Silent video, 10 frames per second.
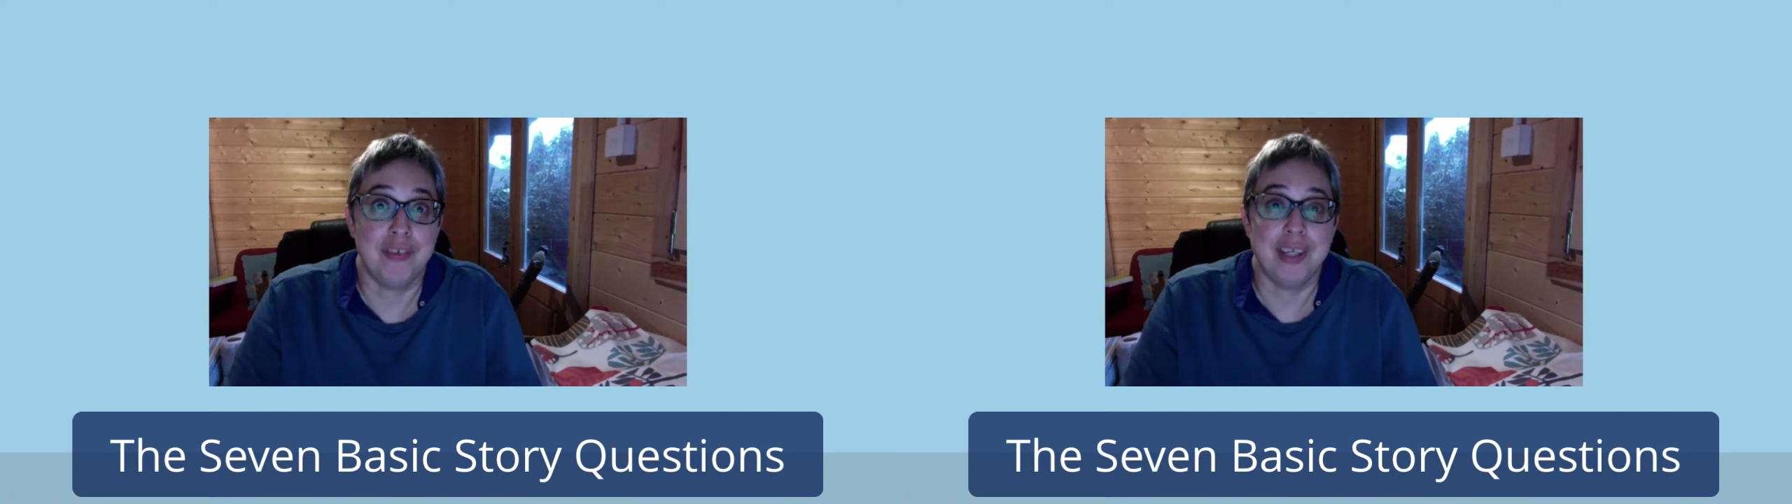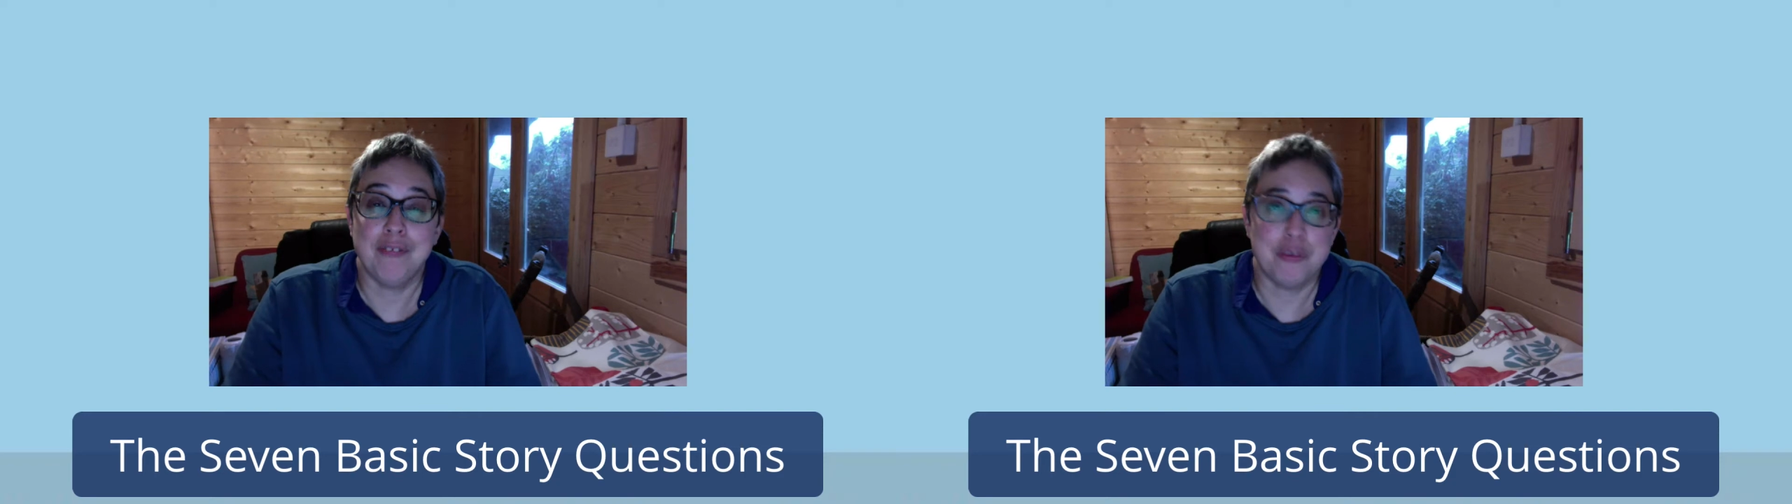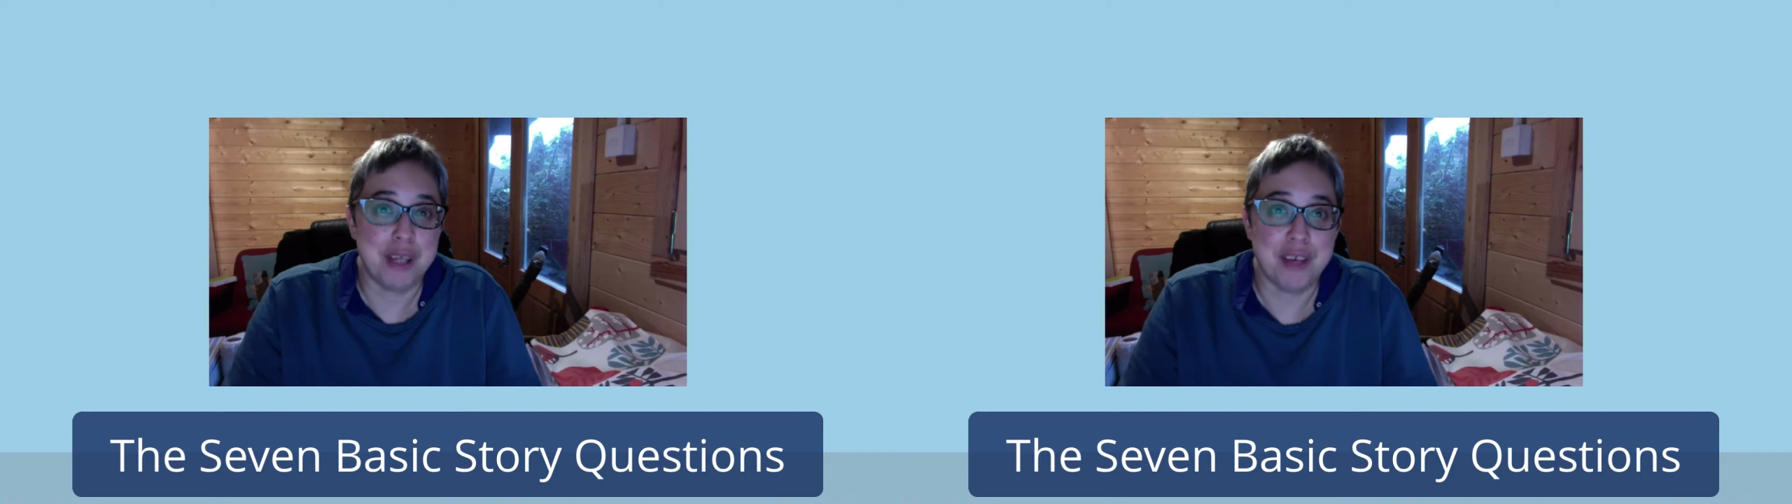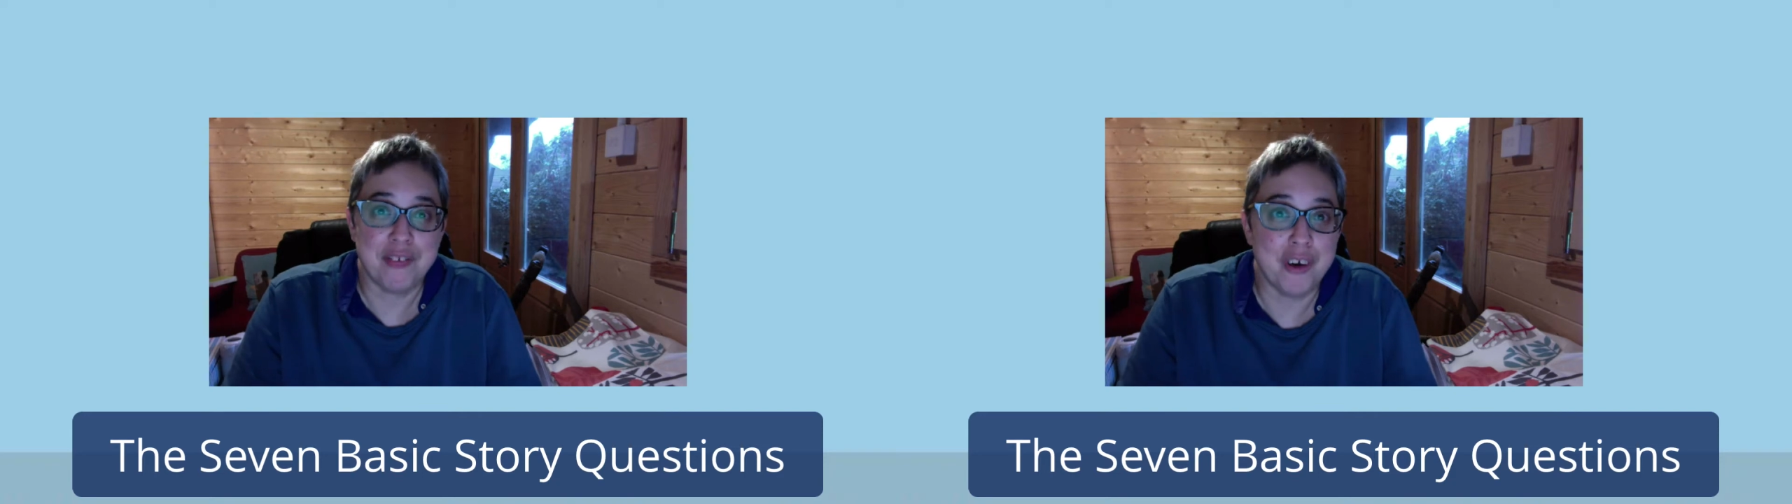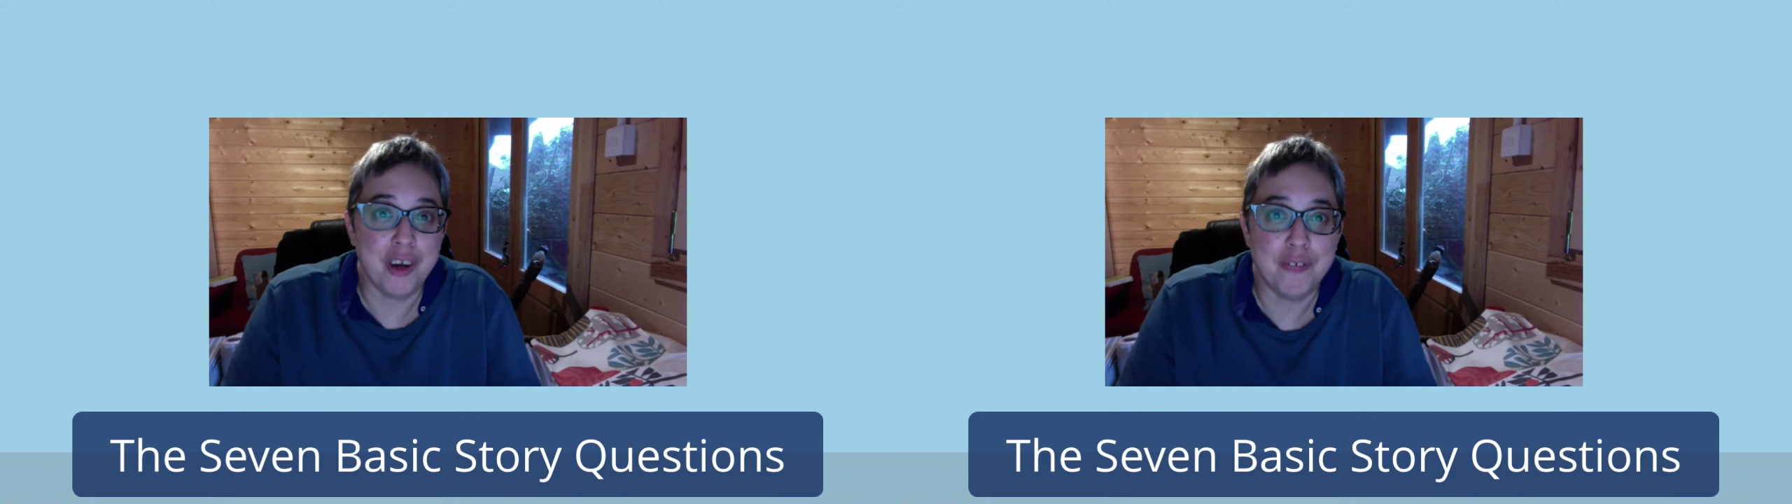have to be a
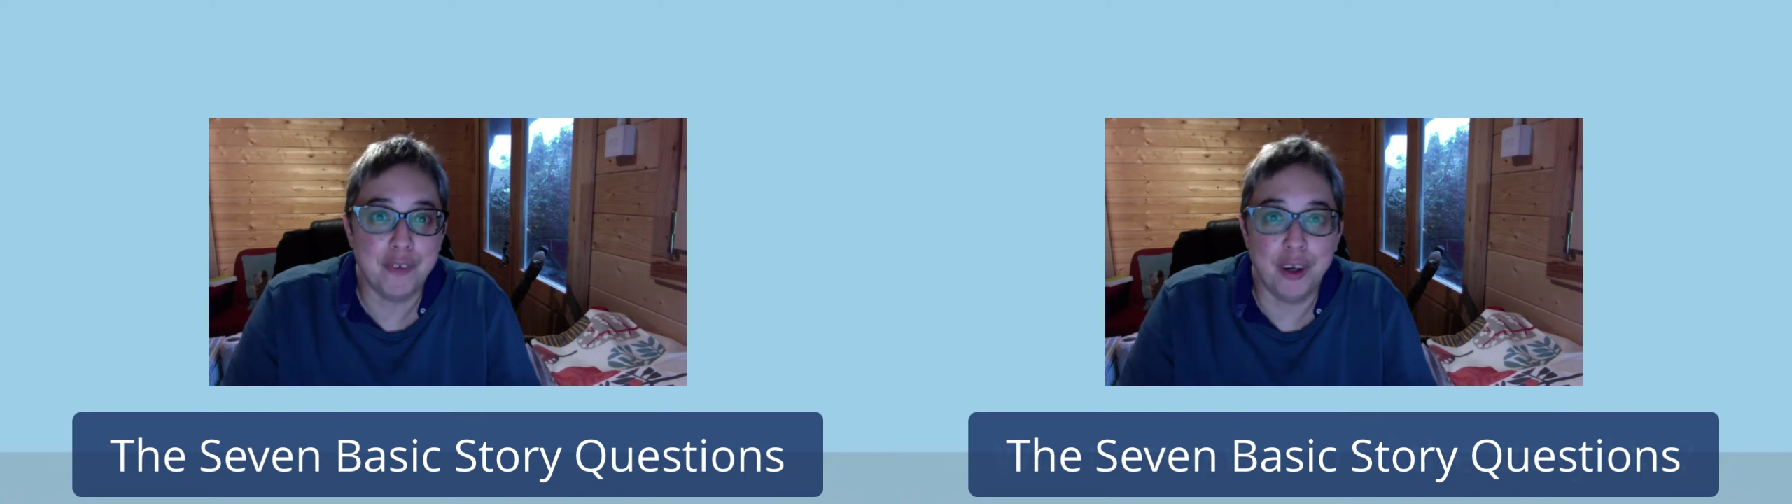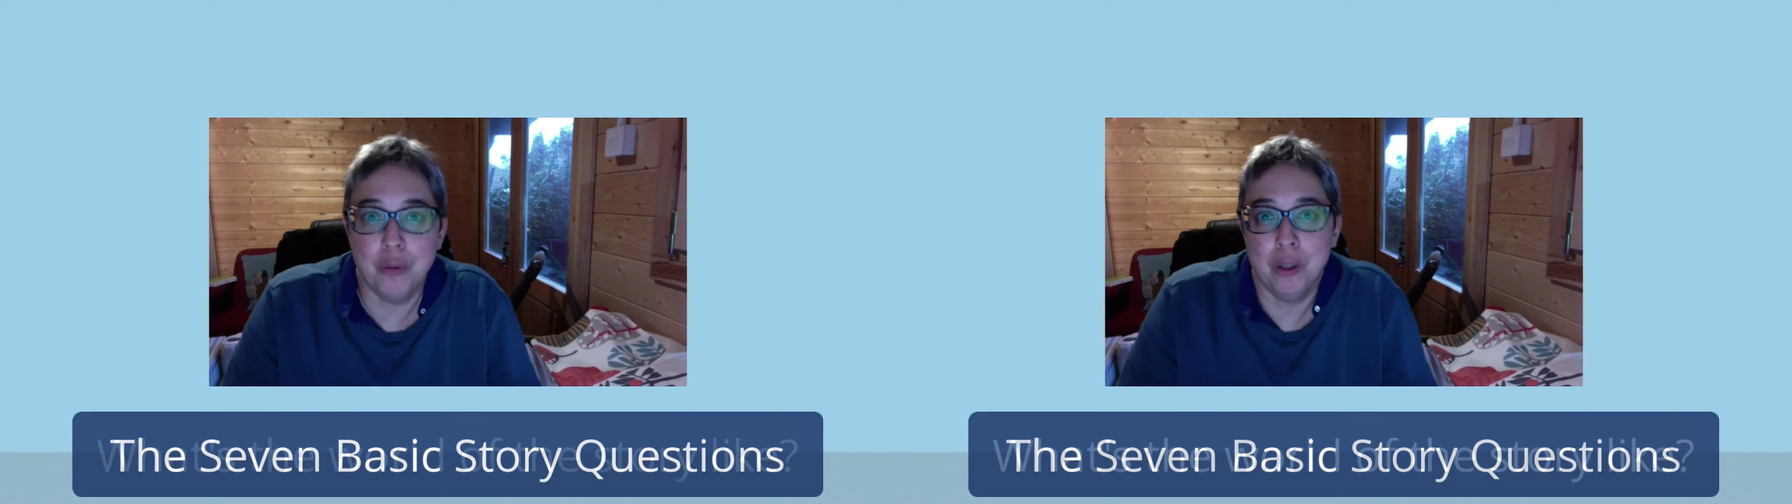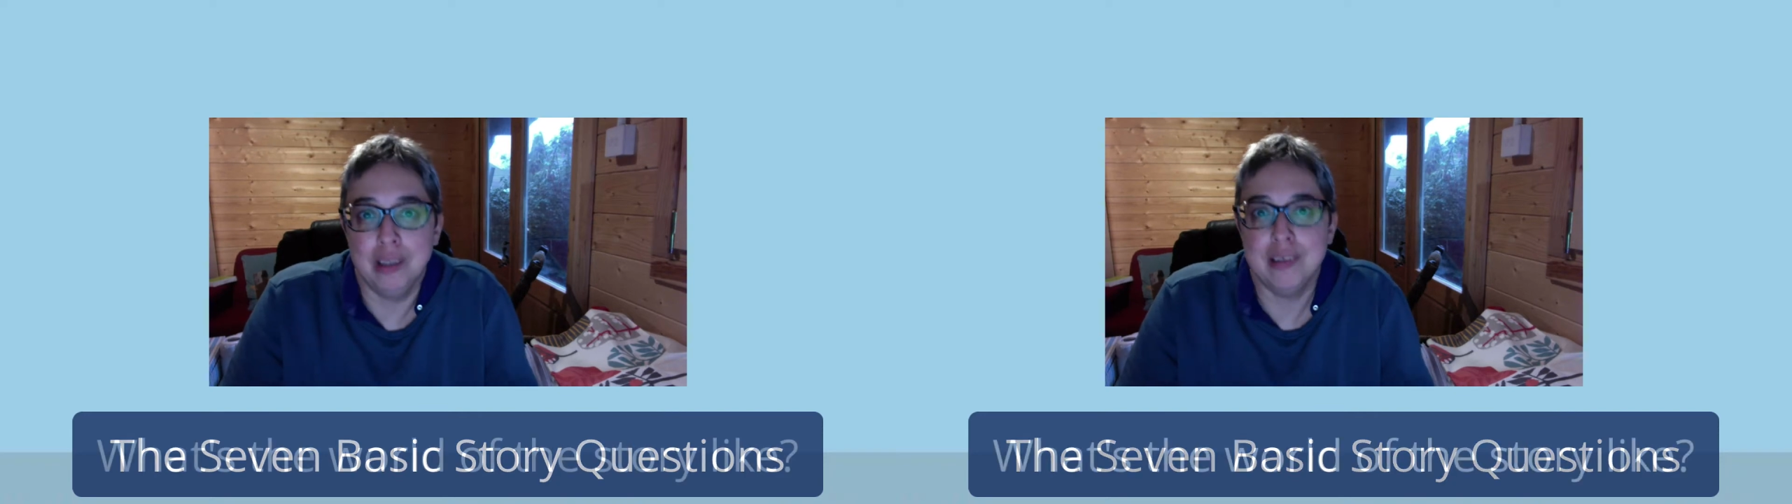sci-fi world.